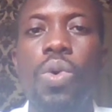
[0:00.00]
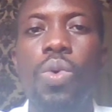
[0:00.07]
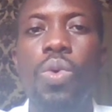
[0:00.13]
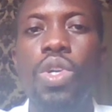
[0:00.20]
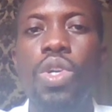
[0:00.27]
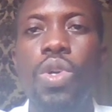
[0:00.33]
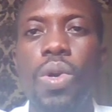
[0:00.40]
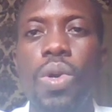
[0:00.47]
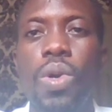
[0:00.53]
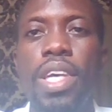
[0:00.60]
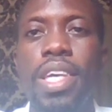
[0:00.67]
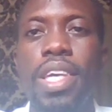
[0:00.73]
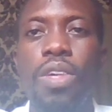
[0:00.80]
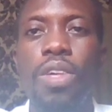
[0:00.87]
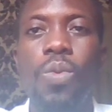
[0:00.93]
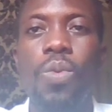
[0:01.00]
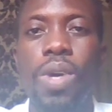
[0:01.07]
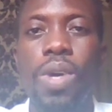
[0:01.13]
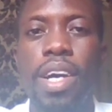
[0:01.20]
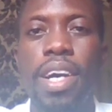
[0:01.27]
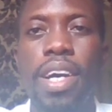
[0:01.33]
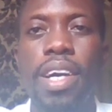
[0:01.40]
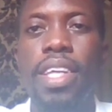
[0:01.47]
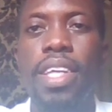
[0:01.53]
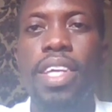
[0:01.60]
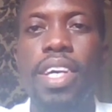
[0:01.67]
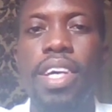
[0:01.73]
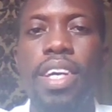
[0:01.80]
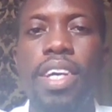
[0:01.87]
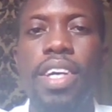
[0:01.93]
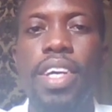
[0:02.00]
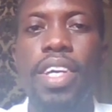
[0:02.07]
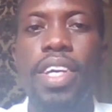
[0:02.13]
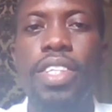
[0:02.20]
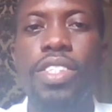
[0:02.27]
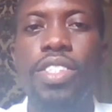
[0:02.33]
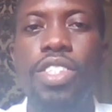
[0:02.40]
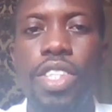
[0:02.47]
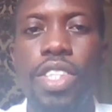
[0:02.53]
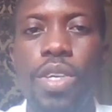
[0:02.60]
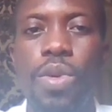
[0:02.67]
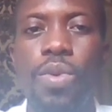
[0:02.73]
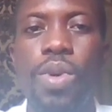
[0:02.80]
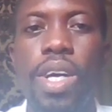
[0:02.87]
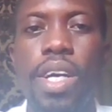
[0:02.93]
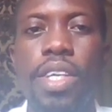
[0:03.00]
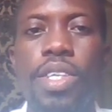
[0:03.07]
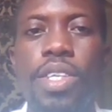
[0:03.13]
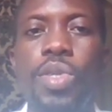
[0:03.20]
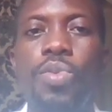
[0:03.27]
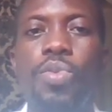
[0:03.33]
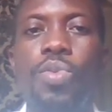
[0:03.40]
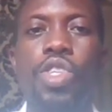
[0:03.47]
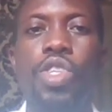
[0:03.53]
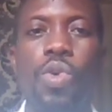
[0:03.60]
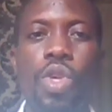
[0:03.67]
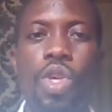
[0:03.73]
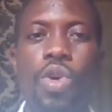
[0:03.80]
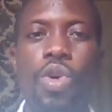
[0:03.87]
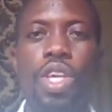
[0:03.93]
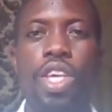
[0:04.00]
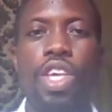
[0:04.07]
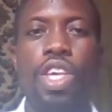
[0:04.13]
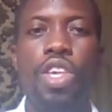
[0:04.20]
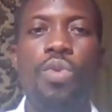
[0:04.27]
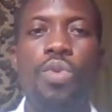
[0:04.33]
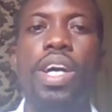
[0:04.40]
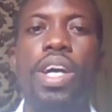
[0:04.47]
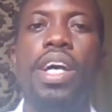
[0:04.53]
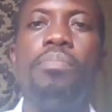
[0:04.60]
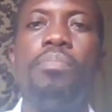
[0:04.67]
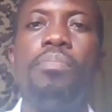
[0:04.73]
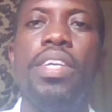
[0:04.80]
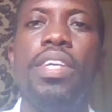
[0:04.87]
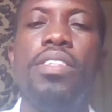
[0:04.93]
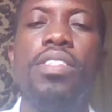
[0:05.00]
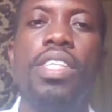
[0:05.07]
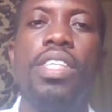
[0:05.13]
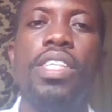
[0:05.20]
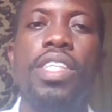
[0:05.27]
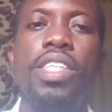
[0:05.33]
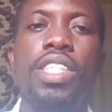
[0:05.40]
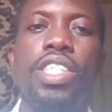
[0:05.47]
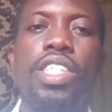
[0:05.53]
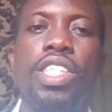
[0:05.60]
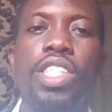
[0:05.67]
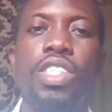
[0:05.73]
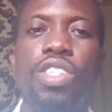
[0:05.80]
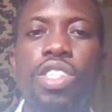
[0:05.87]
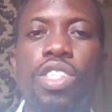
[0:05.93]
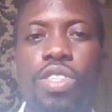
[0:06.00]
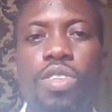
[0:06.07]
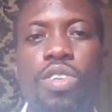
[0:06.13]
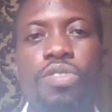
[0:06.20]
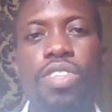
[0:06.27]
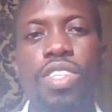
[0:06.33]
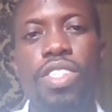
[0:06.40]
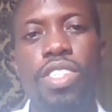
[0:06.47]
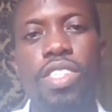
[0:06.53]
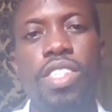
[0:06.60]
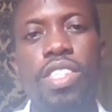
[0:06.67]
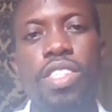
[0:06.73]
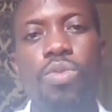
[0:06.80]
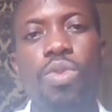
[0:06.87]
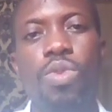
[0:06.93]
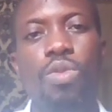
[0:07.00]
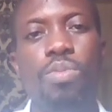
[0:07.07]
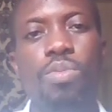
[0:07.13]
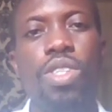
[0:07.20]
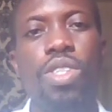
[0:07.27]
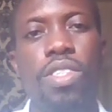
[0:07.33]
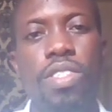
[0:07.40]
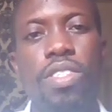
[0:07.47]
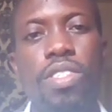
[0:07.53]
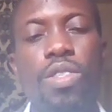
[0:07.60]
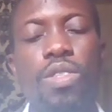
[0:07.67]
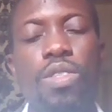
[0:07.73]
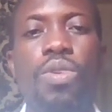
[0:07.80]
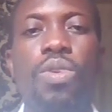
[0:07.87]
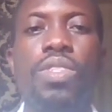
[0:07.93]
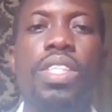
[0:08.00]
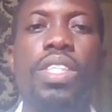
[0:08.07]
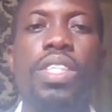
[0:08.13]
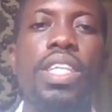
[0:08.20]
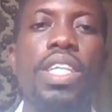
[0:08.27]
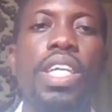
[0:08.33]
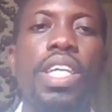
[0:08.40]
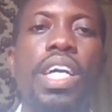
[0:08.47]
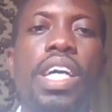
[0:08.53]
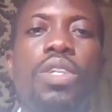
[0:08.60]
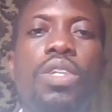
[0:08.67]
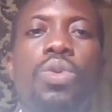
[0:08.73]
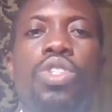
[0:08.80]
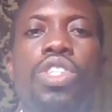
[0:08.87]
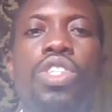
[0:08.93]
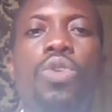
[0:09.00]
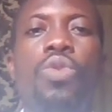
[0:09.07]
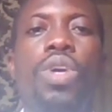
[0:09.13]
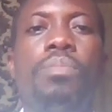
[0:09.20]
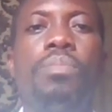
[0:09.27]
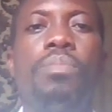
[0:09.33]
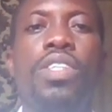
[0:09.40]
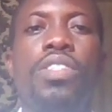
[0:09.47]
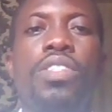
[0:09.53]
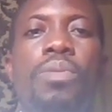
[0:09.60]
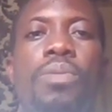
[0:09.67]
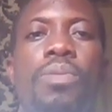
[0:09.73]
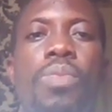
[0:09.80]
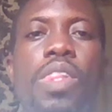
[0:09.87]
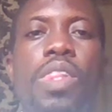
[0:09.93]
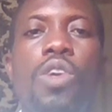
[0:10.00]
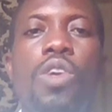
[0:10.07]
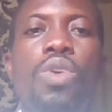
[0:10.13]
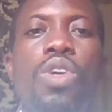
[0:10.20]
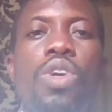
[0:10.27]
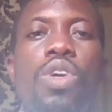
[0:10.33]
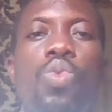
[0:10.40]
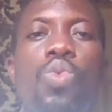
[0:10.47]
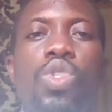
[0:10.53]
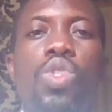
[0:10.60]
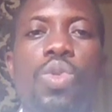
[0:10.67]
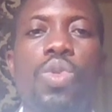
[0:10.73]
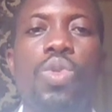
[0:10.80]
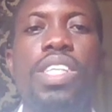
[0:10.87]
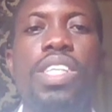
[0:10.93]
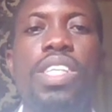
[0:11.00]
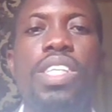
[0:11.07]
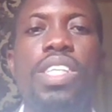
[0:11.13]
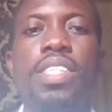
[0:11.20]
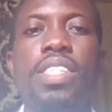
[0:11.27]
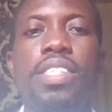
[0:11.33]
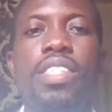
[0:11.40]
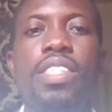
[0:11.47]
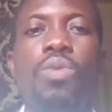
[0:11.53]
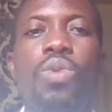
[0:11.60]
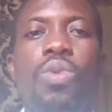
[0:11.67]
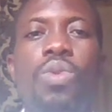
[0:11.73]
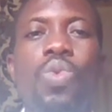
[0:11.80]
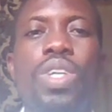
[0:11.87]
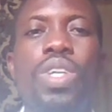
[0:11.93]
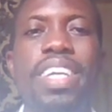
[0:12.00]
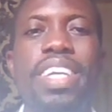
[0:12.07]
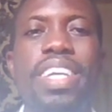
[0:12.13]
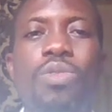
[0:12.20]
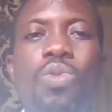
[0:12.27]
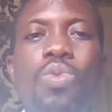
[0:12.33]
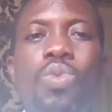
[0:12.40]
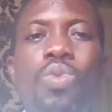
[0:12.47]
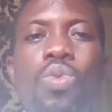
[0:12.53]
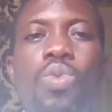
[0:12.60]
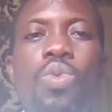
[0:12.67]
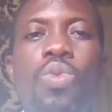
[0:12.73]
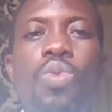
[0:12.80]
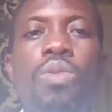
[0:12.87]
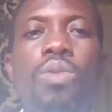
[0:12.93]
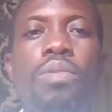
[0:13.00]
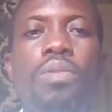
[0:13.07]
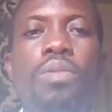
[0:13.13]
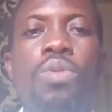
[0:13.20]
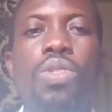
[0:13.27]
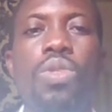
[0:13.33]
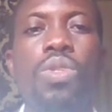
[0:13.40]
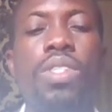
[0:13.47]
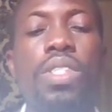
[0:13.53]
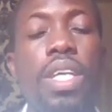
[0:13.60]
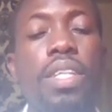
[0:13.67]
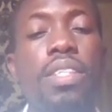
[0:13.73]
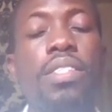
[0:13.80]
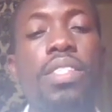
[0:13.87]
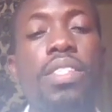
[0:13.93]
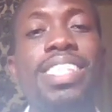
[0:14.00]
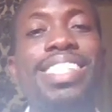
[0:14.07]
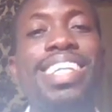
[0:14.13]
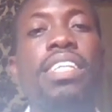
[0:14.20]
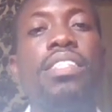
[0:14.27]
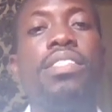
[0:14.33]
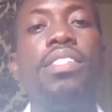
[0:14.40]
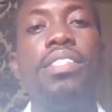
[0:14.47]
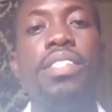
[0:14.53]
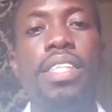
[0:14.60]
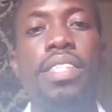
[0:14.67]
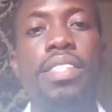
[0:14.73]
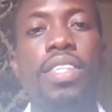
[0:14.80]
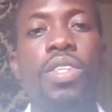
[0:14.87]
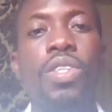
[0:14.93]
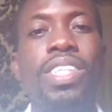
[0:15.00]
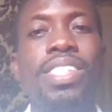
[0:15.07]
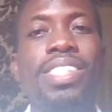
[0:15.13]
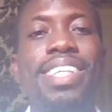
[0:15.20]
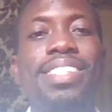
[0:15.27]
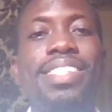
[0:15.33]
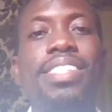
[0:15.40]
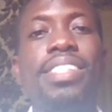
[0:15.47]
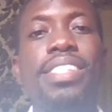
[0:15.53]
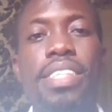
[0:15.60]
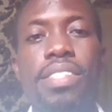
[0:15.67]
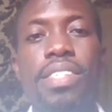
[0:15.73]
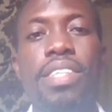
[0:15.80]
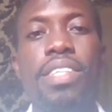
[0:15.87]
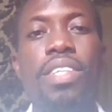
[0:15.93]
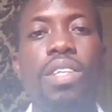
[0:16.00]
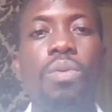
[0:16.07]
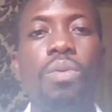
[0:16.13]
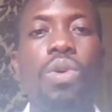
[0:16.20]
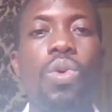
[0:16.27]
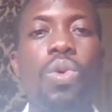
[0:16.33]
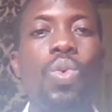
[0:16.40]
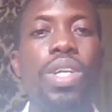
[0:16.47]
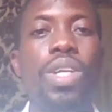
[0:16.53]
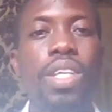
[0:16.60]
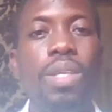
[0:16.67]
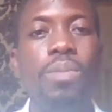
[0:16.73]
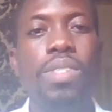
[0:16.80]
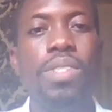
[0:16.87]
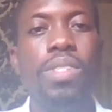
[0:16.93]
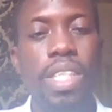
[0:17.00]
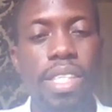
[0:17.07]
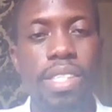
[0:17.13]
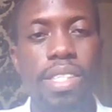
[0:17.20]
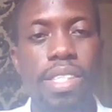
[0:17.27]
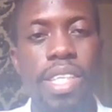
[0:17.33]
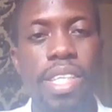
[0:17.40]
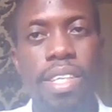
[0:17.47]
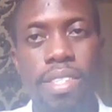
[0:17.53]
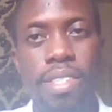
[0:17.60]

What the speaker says: Yhwh, Jehovah, which Yhwh means the creator of existence, the one who brought existence forth, and Jehovah means the one who sustains it, the one who keep who sustains its existence, the one who keeps it in